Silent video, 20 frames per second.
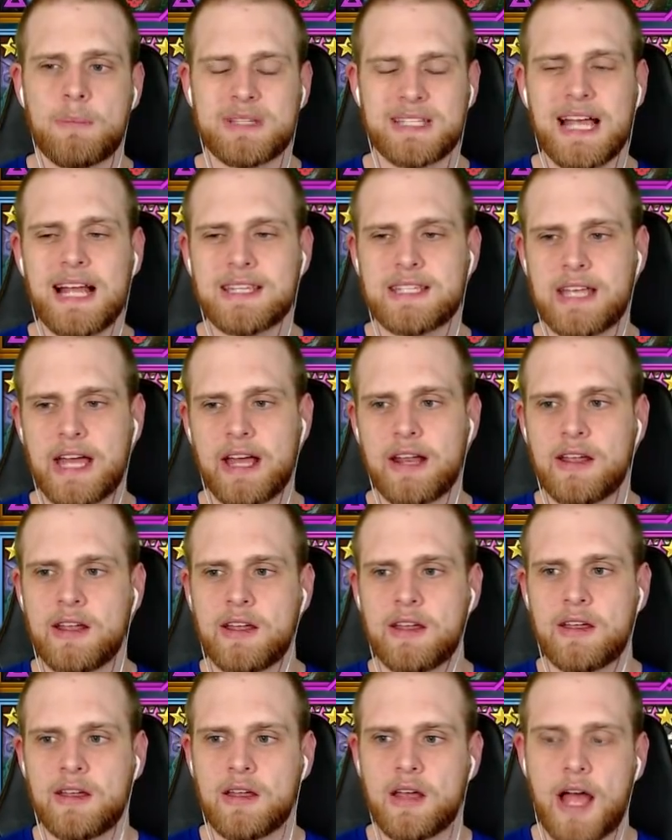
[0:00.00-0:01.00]
besides that,
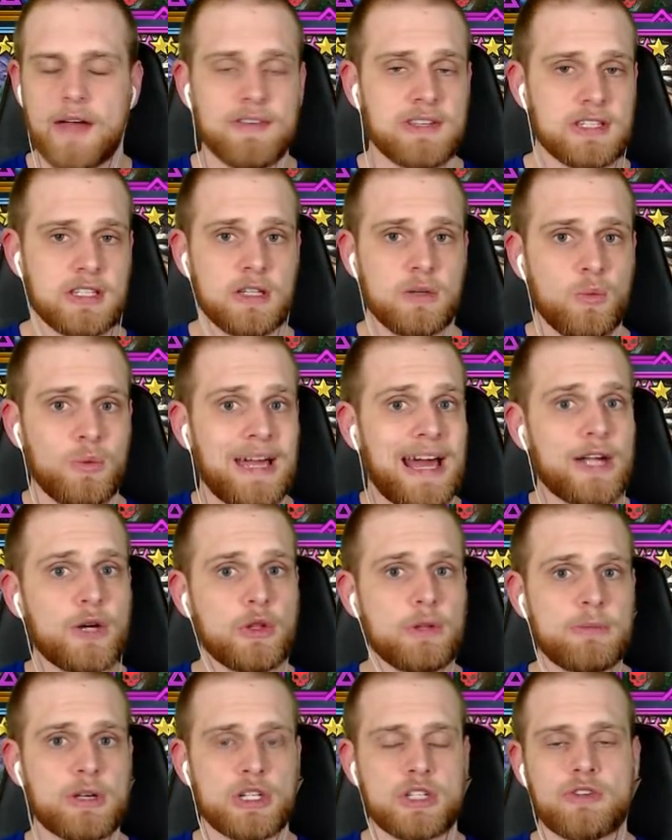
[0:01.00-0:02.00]
obviously we got to
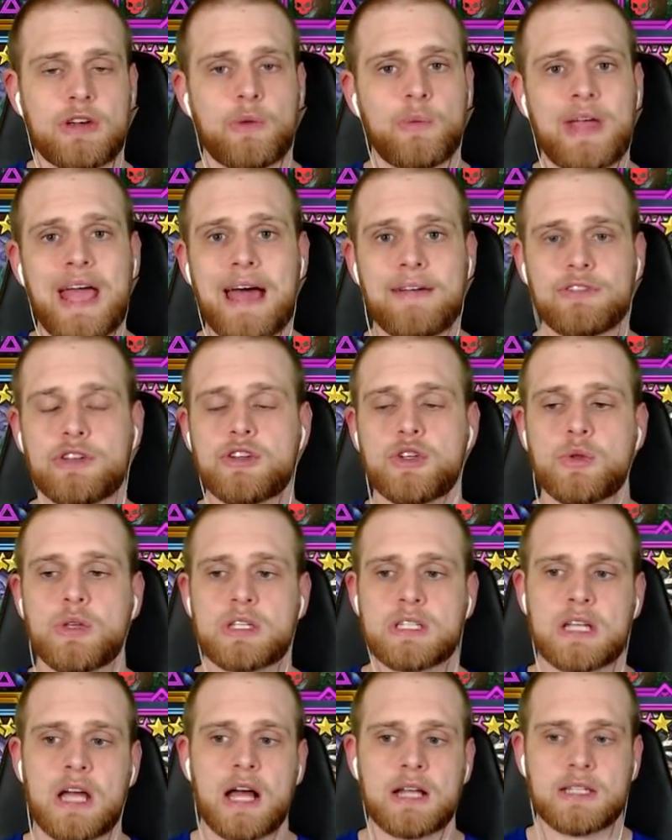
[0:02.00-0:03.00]
do the missions, right? We have to do
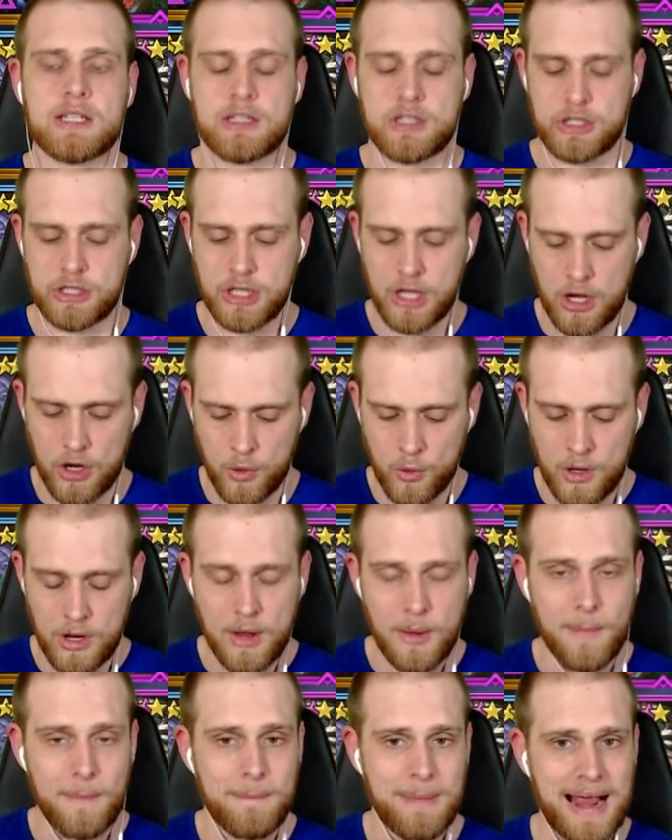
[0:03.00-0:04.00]
this content. So
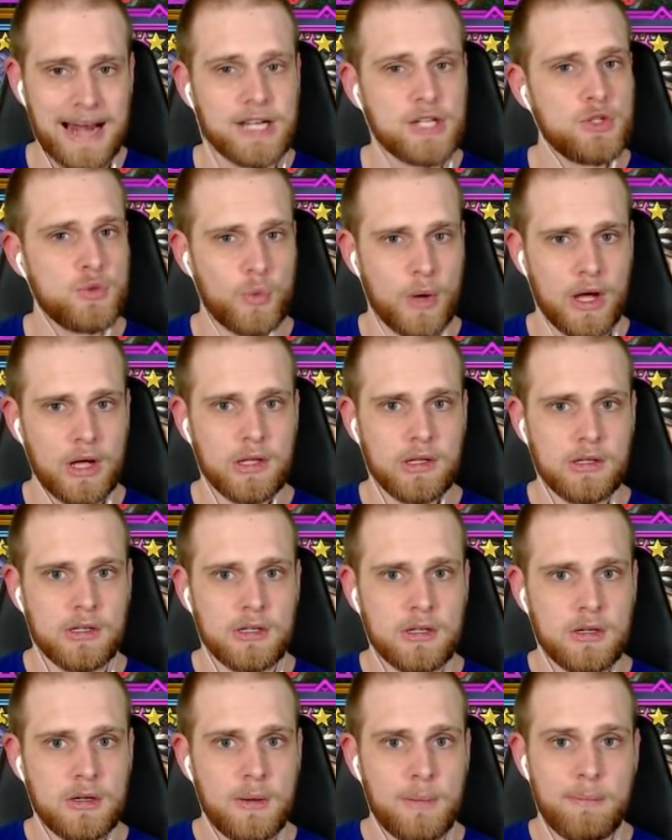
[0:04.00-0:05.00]
might as well
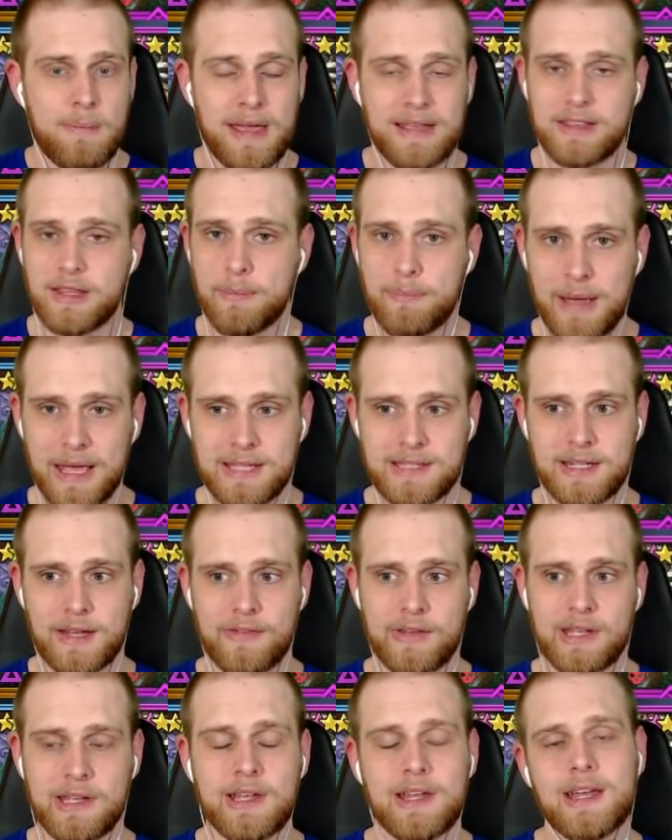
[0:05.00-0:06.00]
make the best
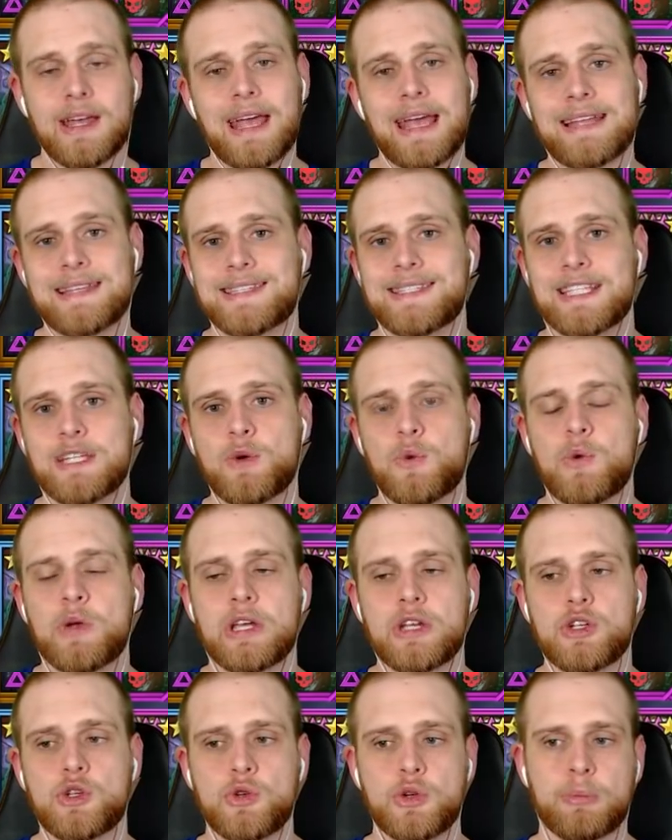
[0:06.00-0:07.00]
of it and see what we
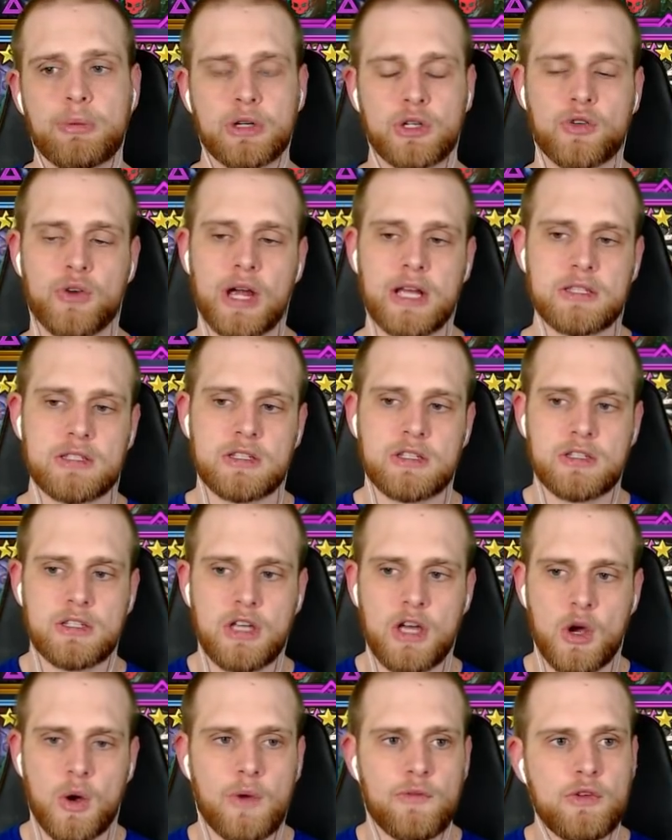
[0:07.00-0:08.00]
can do to progress.
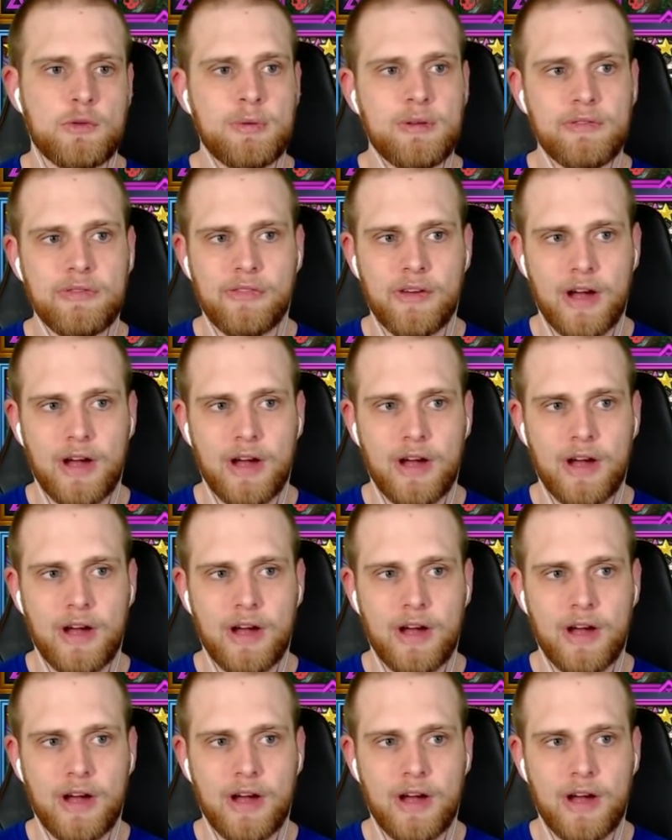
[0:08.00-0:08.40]
So if you've been